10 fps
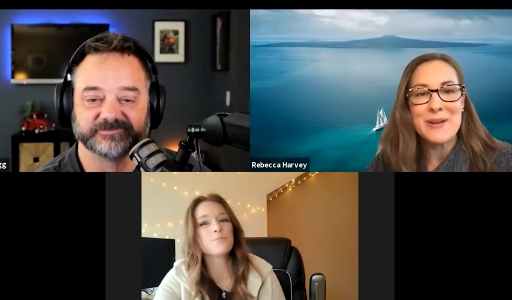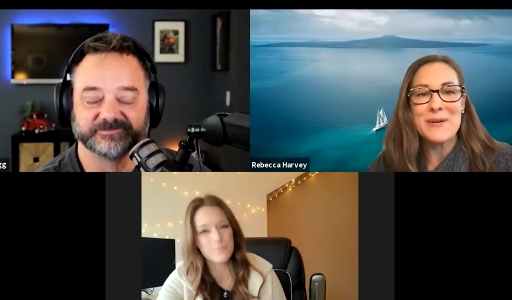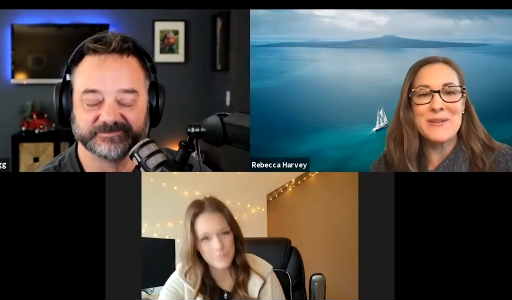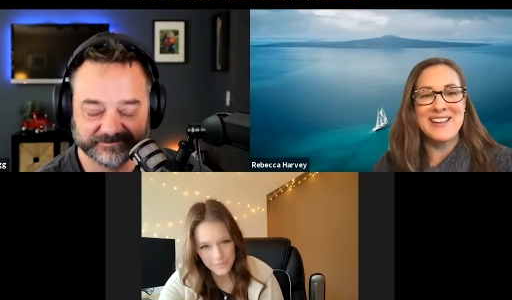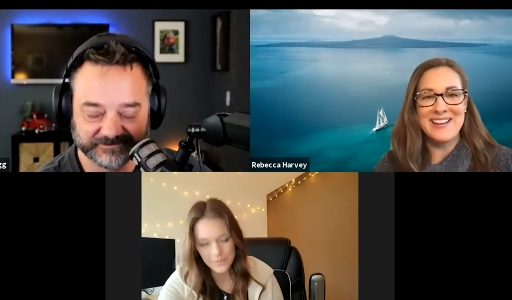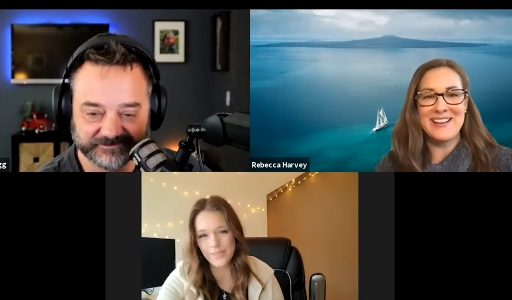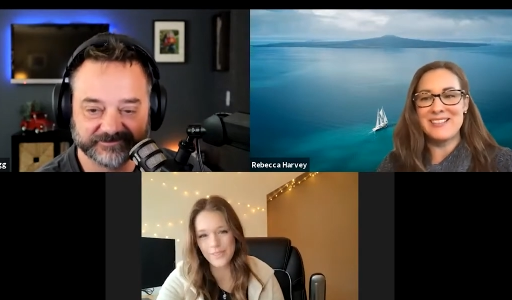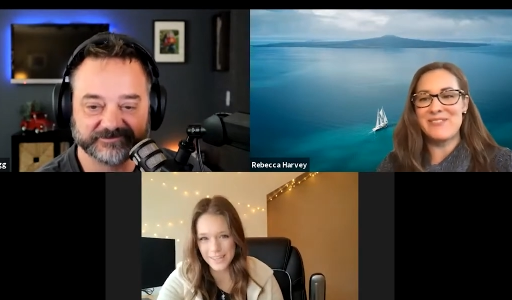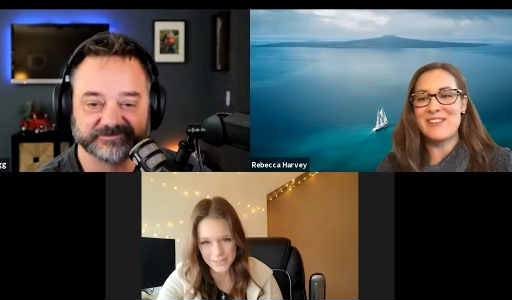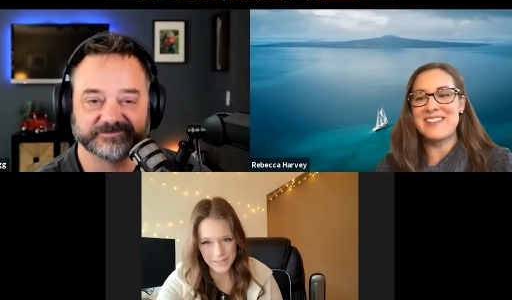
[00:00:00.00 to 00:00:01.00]
Speaker 1: mm-hmm. it's
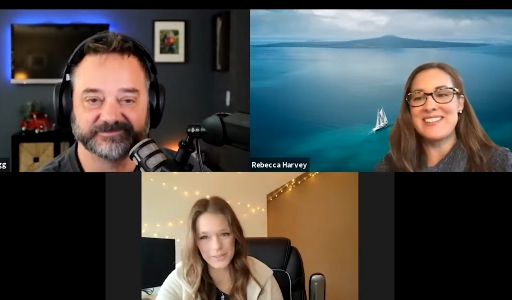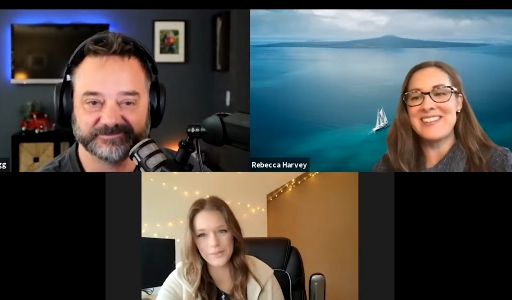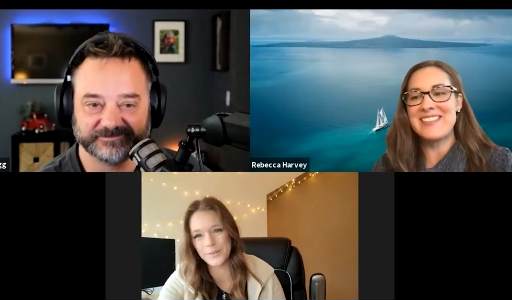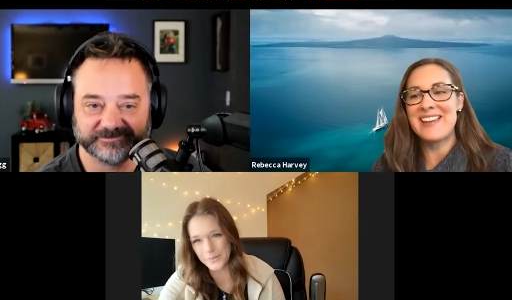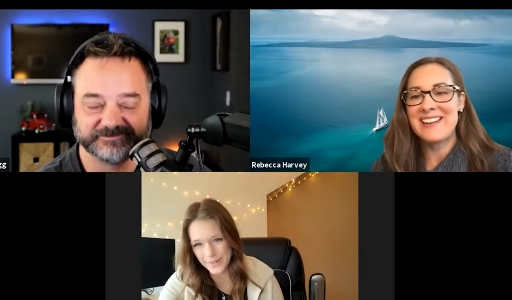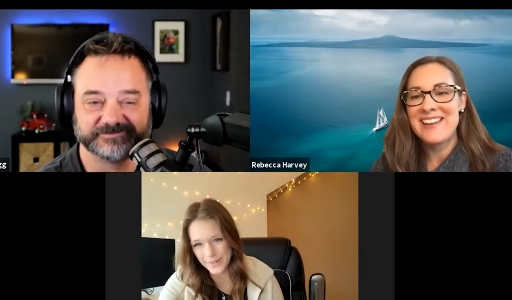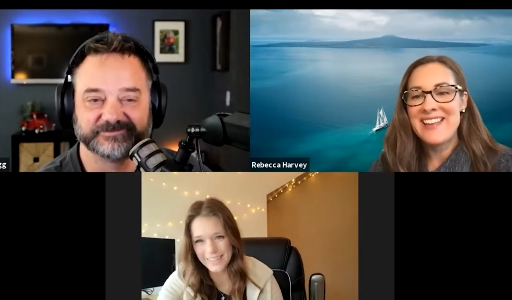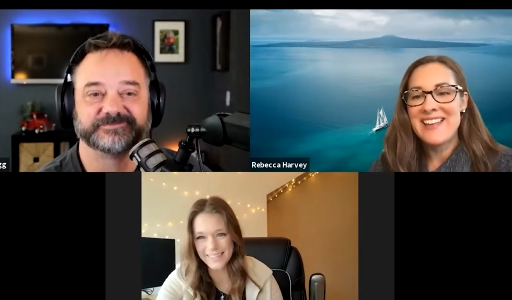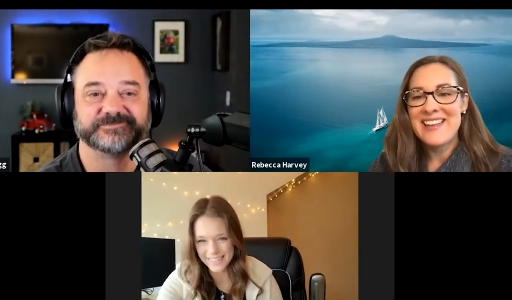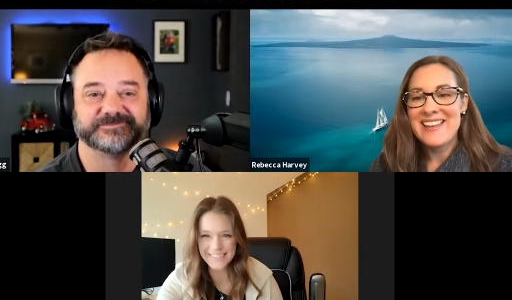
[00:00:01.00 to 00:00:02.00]
they fun do. to
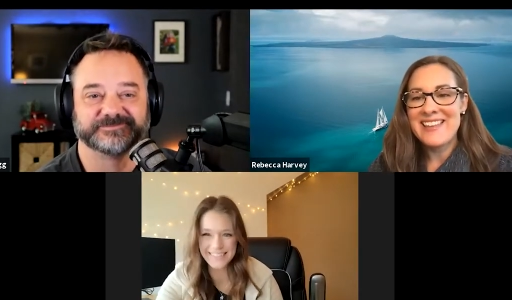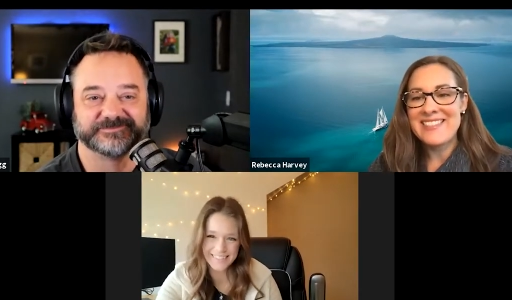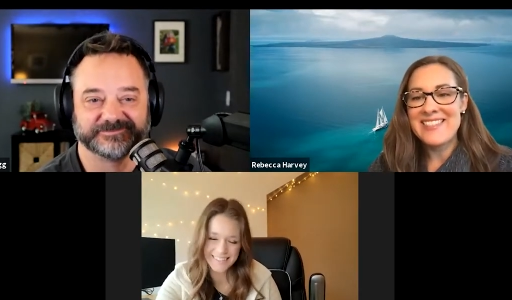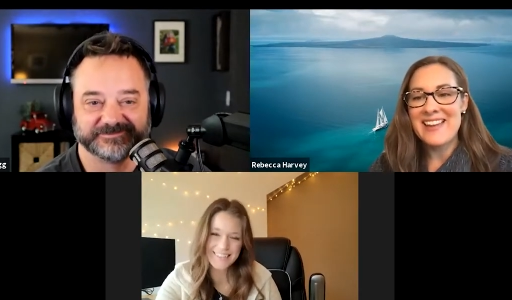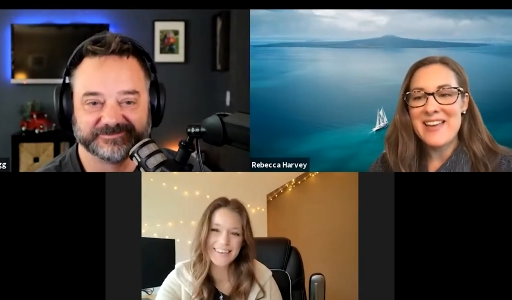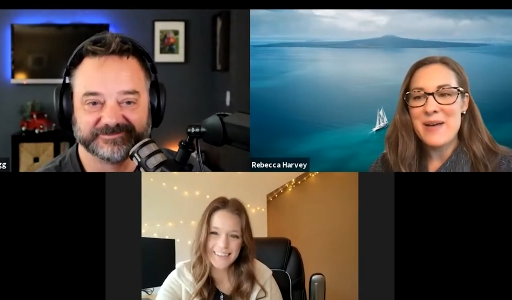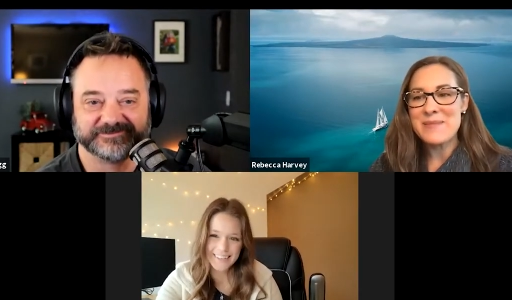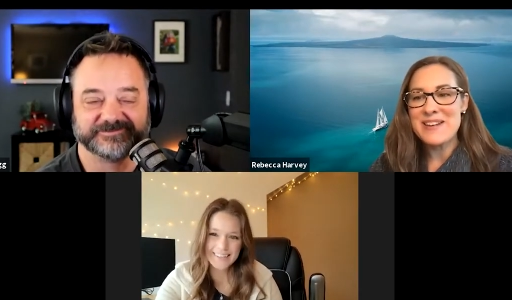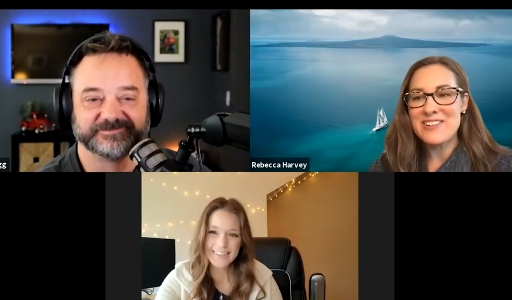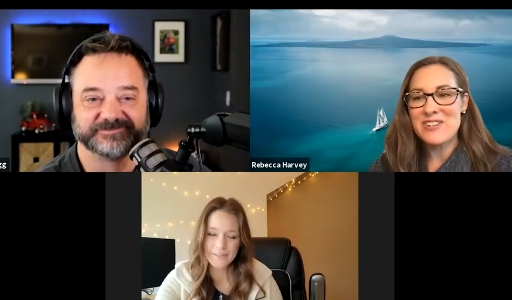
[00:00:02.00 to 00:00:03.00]
see that that
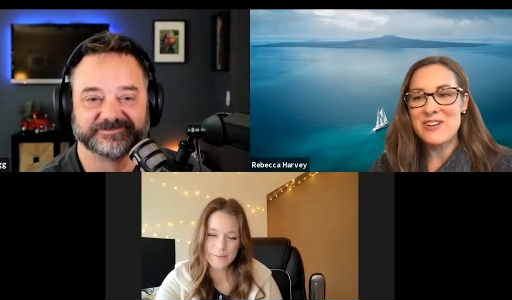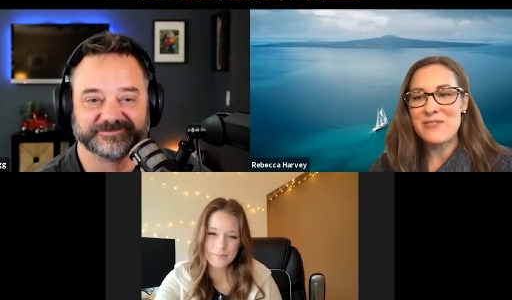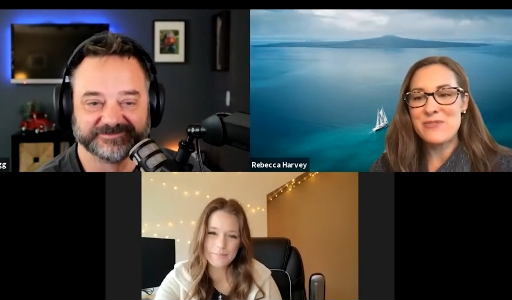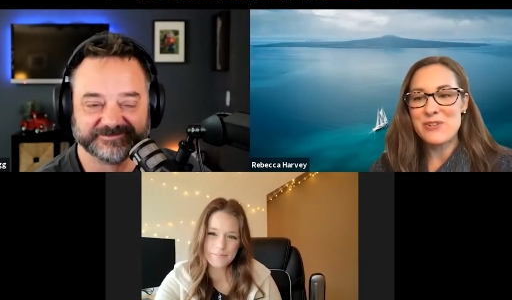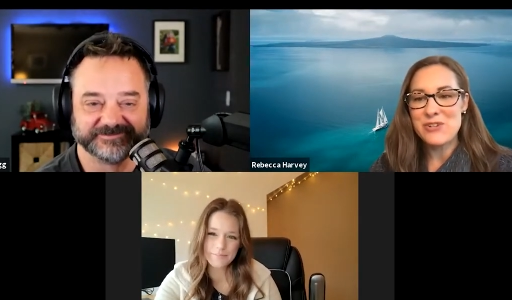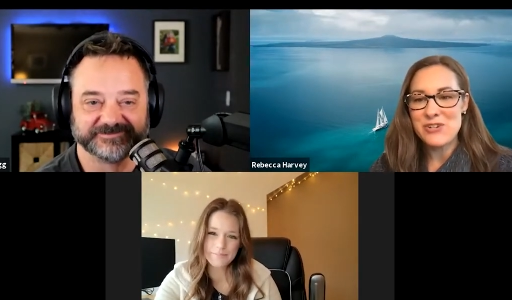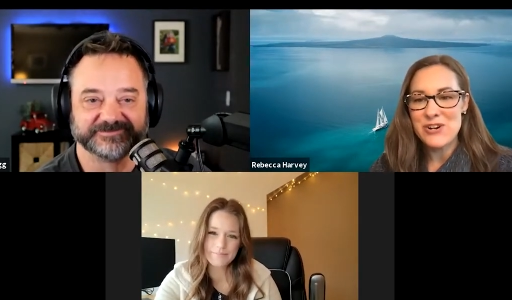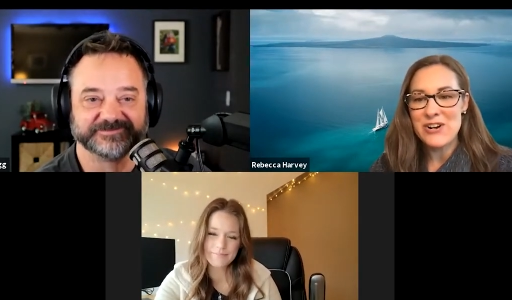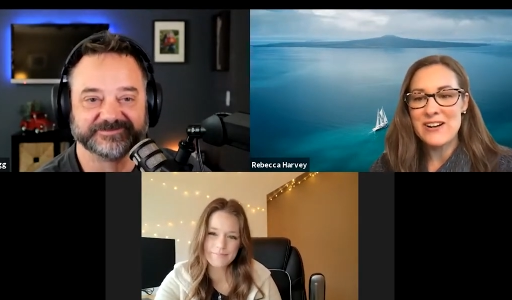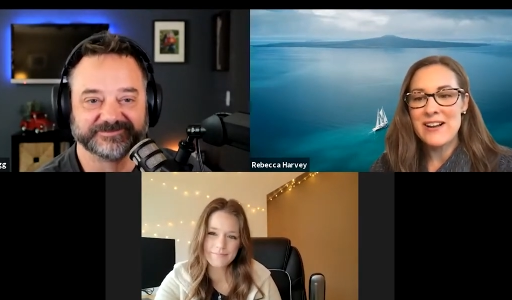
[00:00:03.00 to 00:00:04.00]
combination for
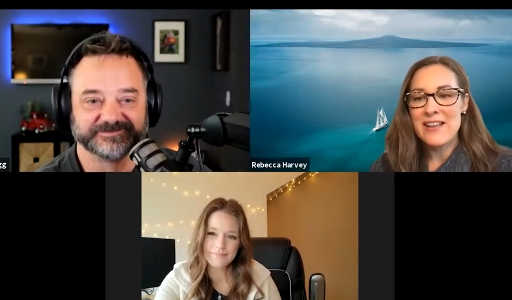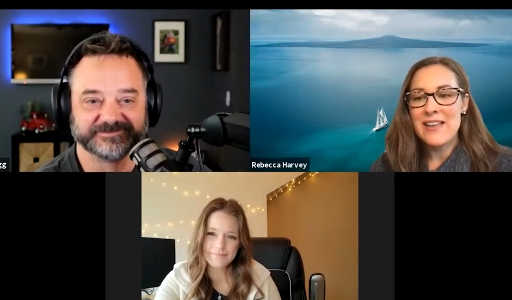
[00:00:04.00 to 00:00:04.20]
sure.